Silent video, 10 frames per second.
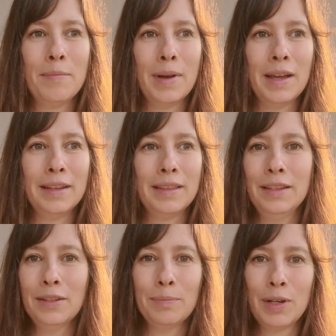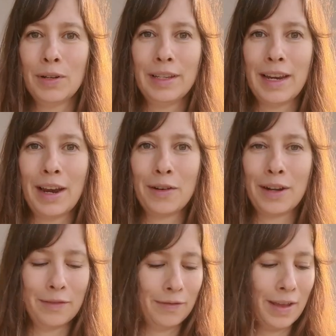but these are purely
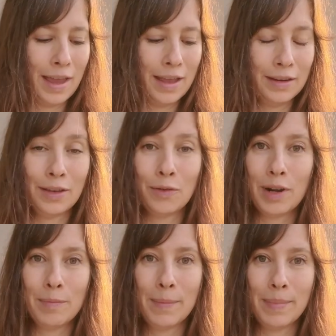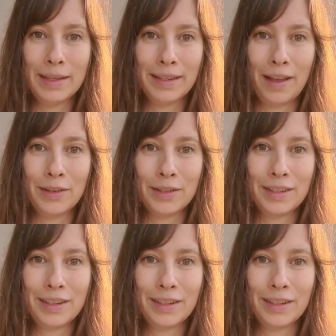decorative and they're one of my best sellers.